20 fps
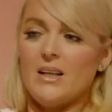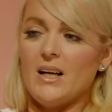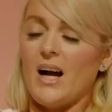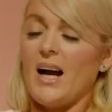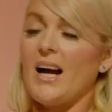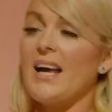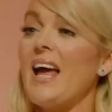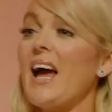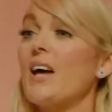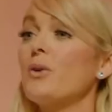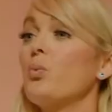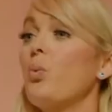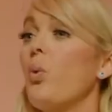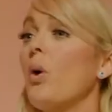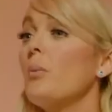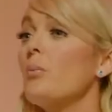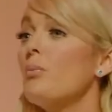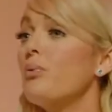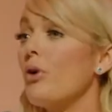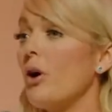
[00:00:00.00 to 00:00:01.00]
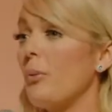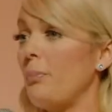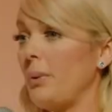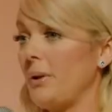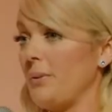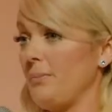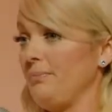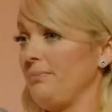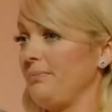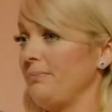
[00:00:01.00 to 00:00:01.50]
I had one
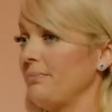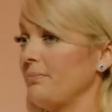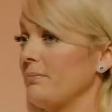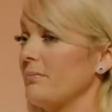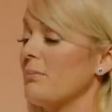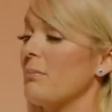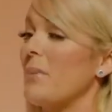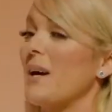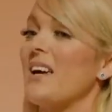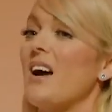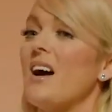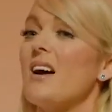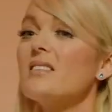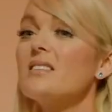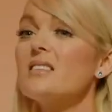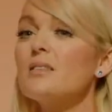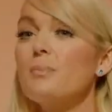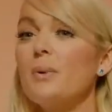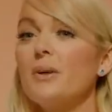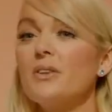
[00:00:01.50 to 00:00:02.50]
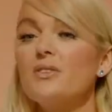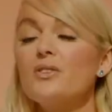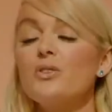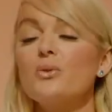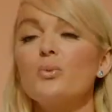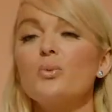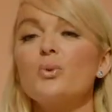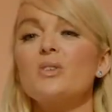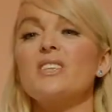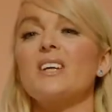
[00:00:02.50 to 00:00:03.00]
problem. My
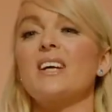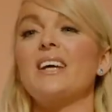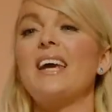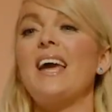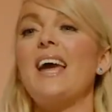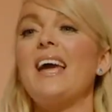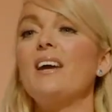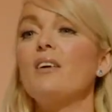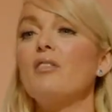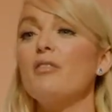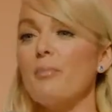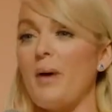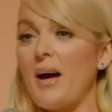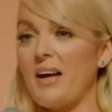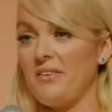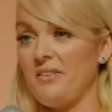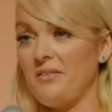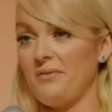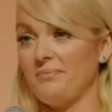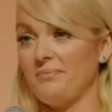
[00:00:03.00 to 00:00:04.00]
husband was a caveman.